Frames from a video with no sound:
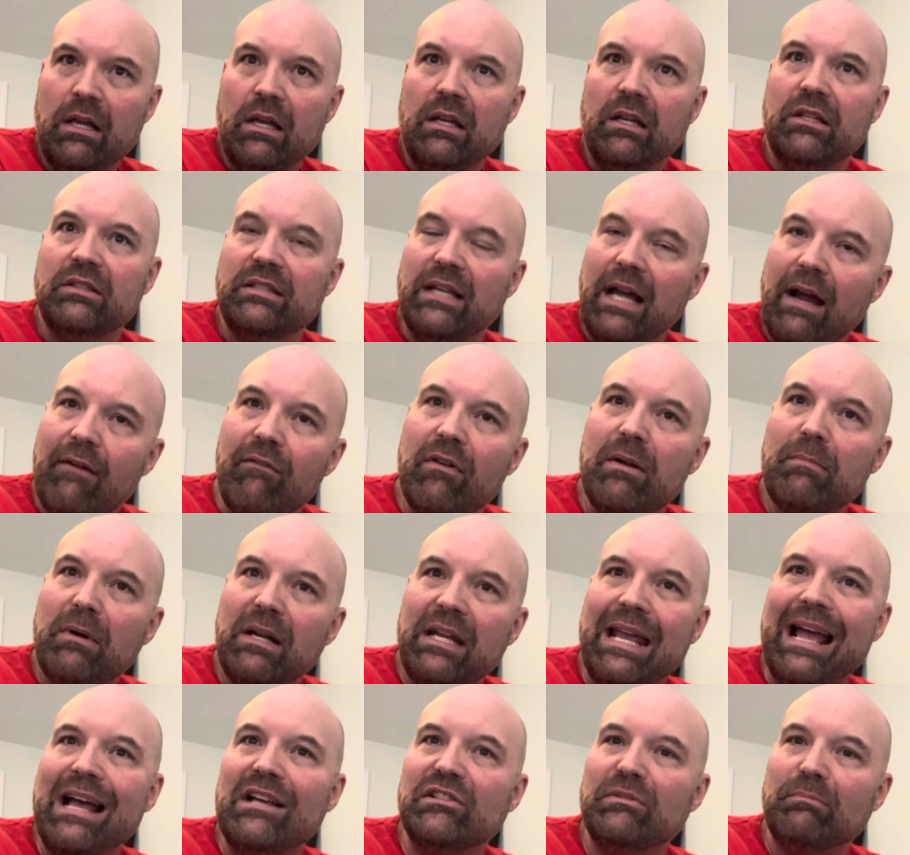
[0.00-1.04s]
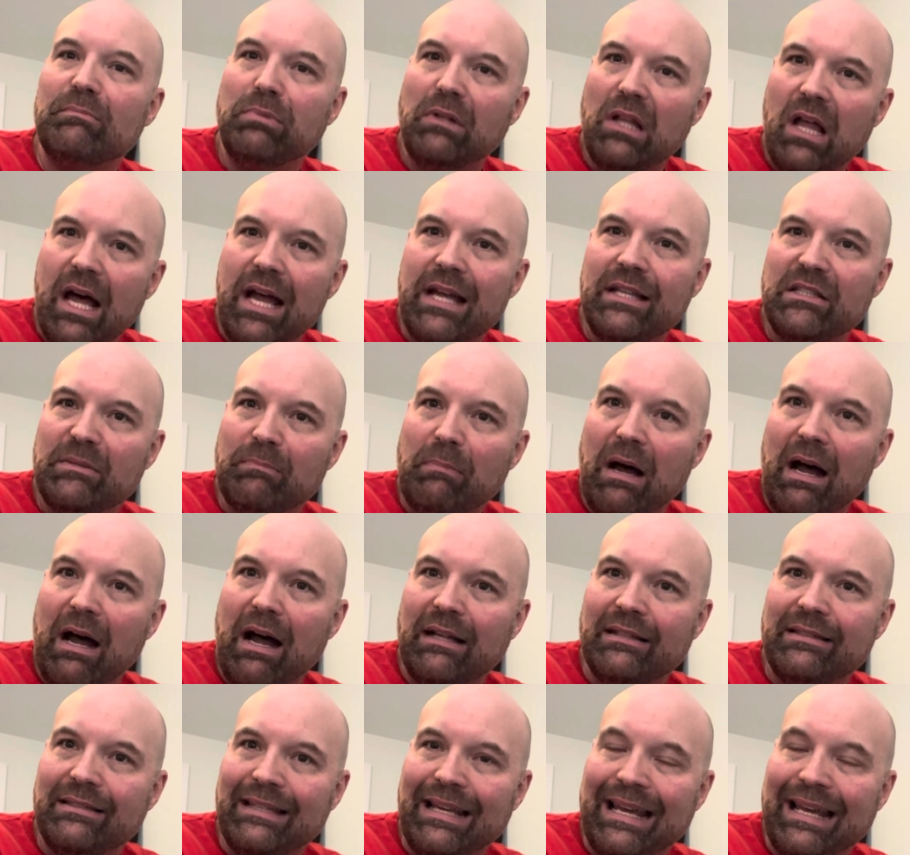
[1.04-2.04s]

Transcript: Because everybody has blind spots.